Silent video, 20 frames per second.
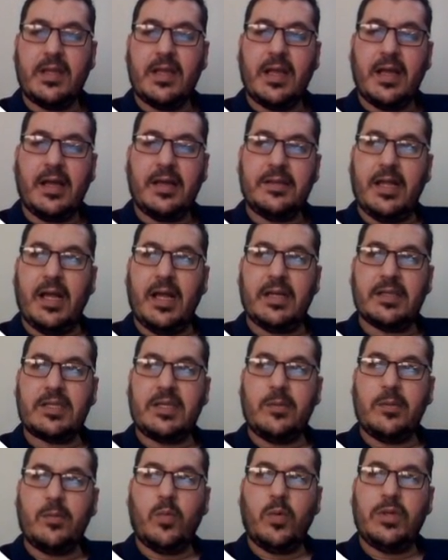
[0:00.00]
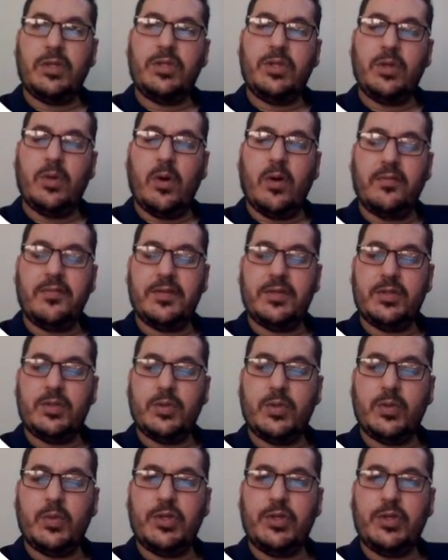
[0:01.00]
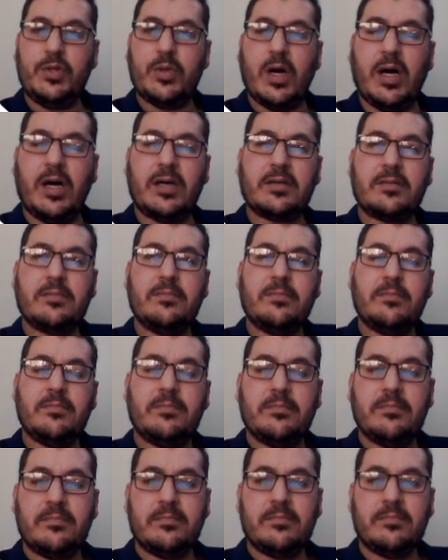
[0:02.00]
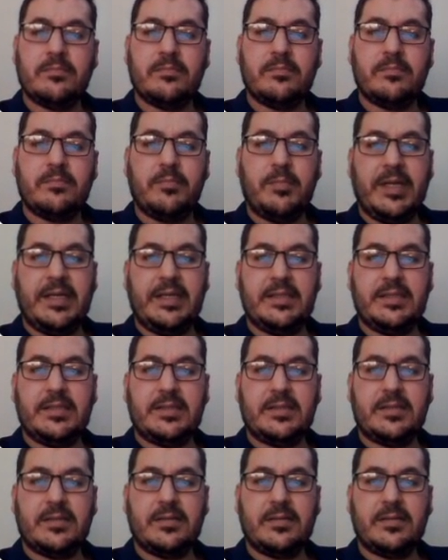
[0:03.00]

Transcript: and ask them, what do you often do when you are pleased,